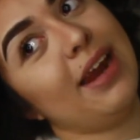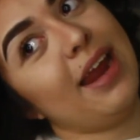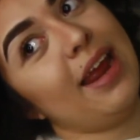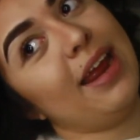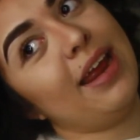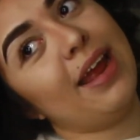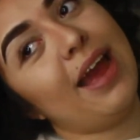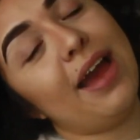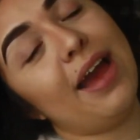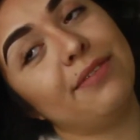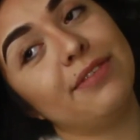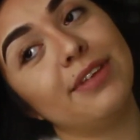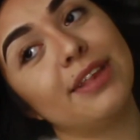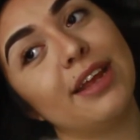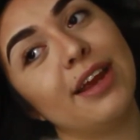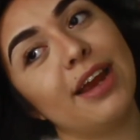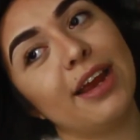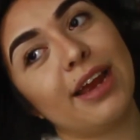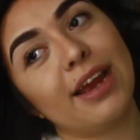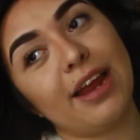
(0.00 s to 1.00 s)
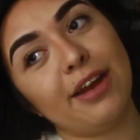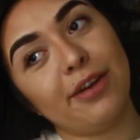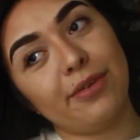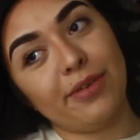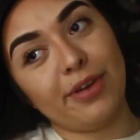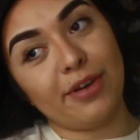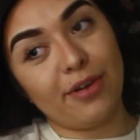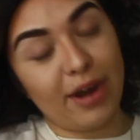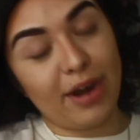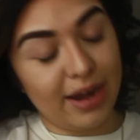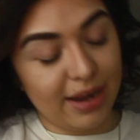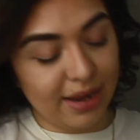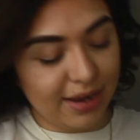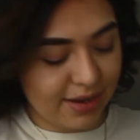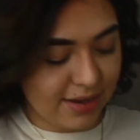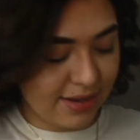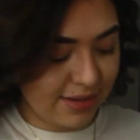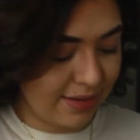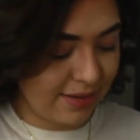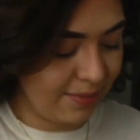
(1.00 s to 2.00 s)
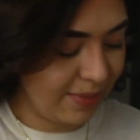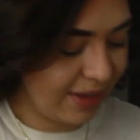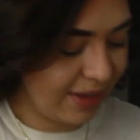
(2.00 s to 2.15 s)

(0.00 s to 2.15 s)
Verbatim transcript: I have it there I kind of regret it because I'm